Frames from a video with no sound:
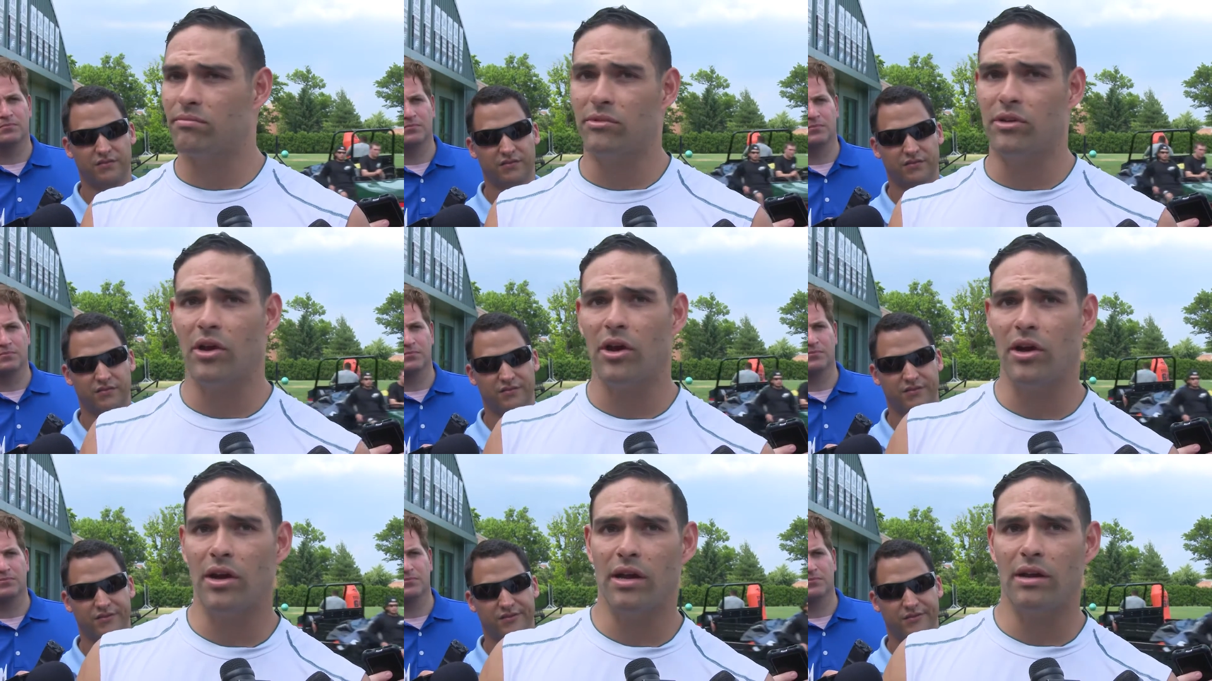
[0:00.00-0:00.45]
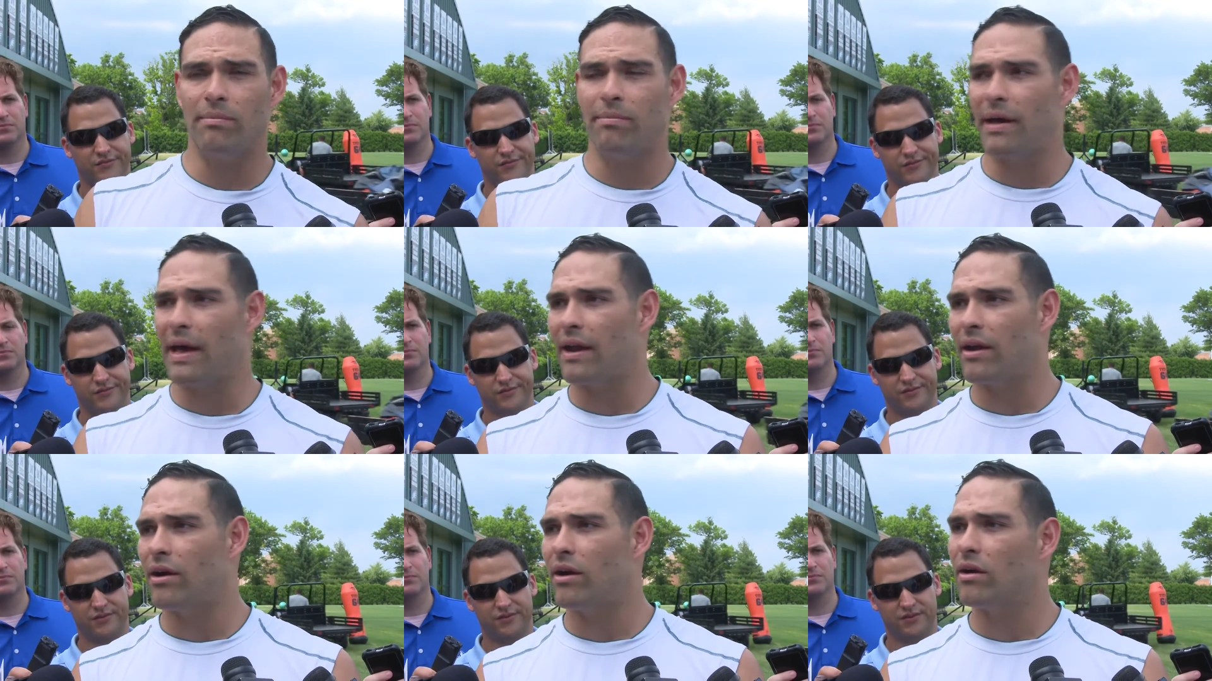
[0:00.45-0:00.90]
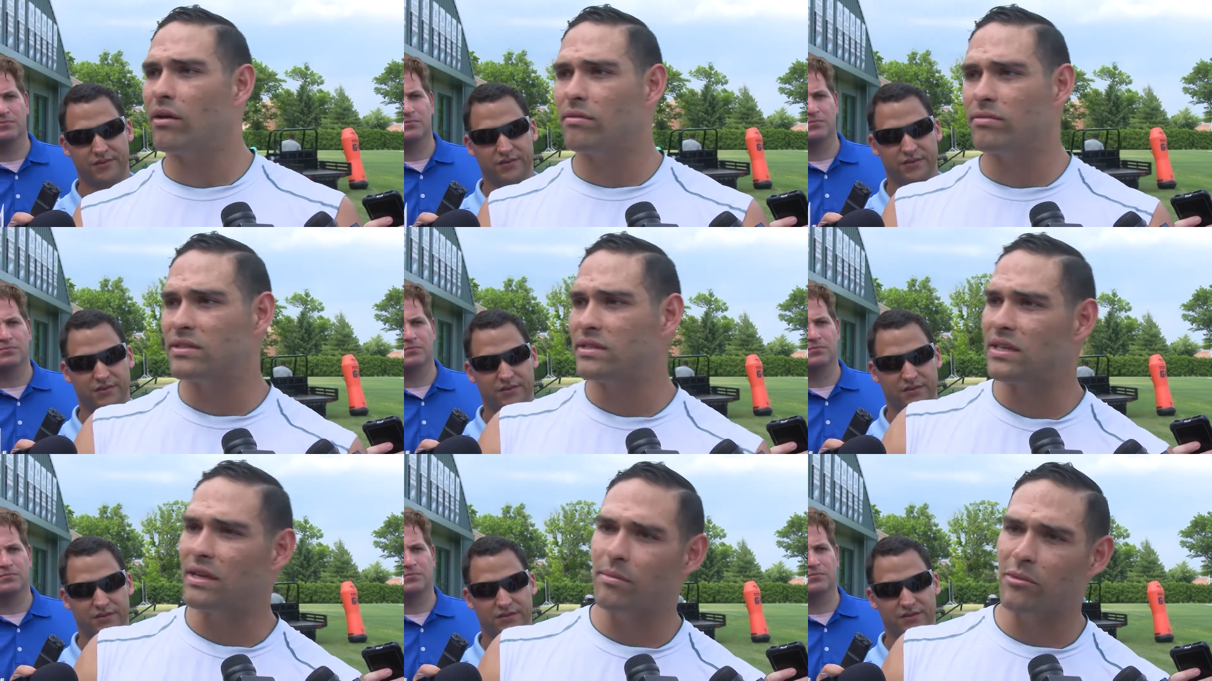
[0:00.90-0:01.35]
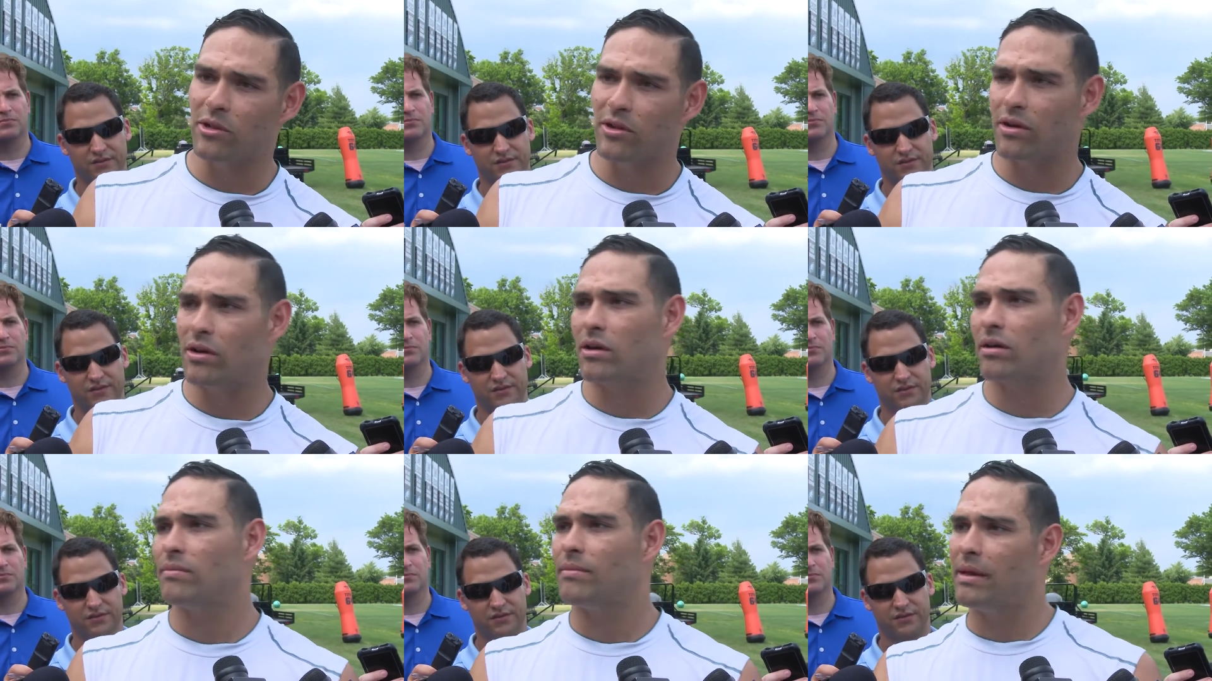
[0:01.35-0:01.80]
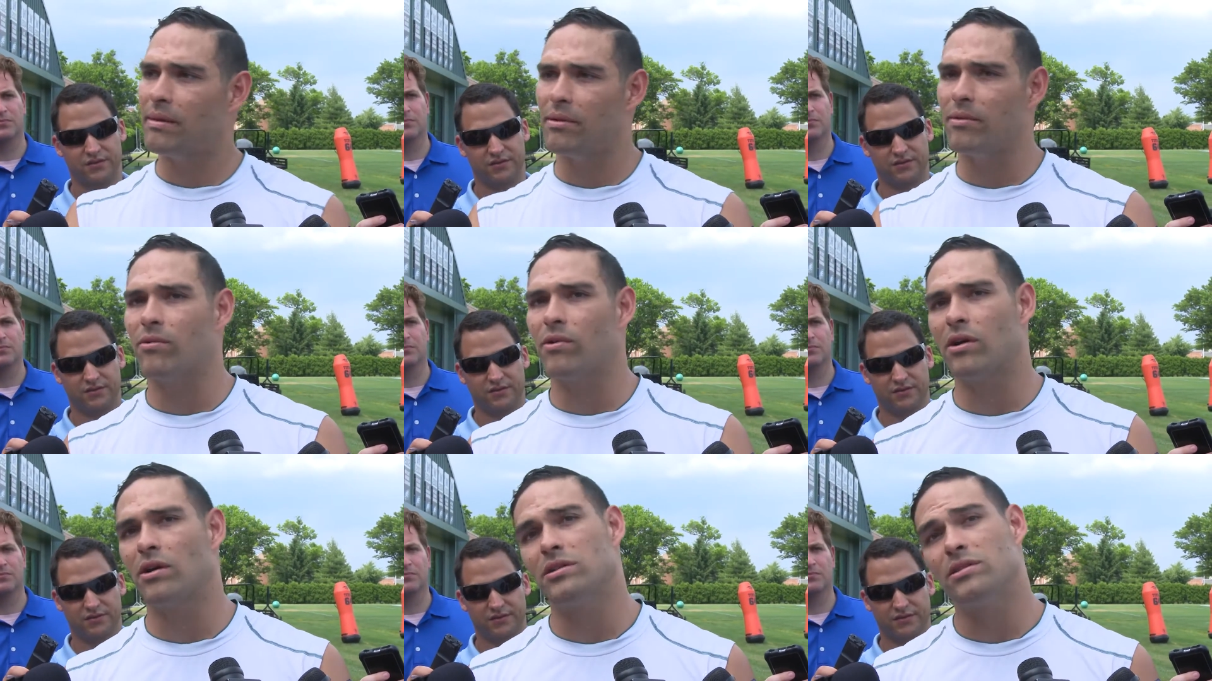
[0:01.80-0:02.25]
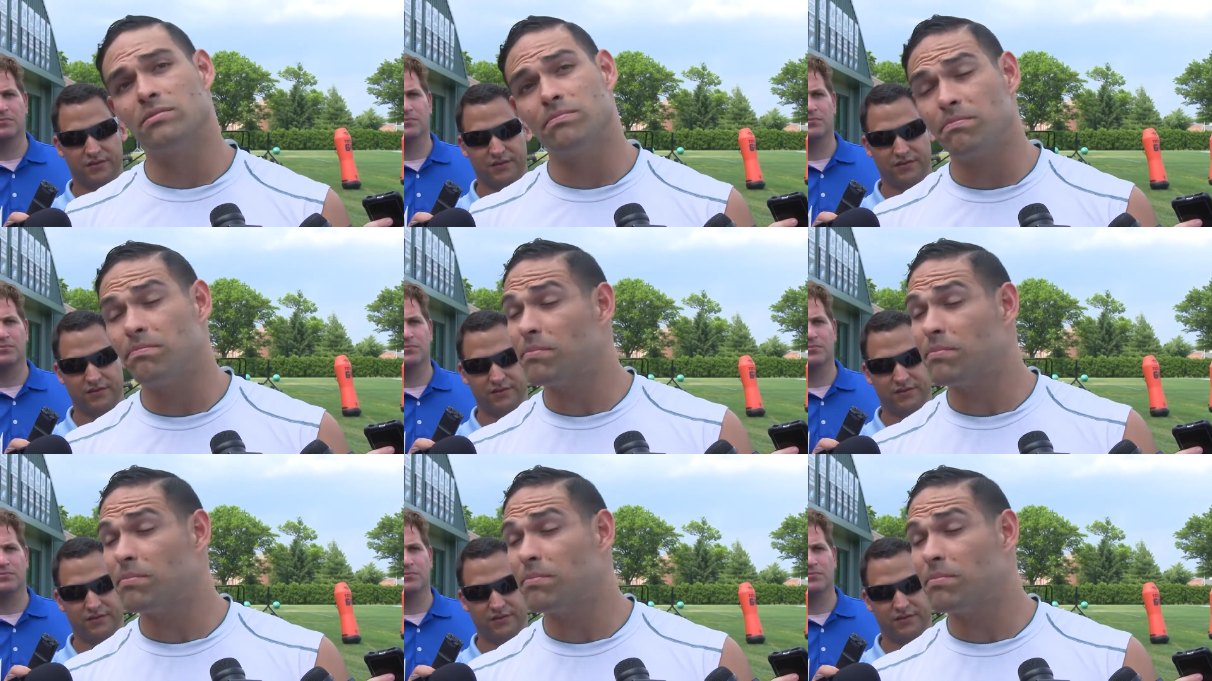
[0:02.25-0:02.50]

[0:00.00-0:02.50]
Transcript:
Speaker 1: good, better, similar, maybe worse?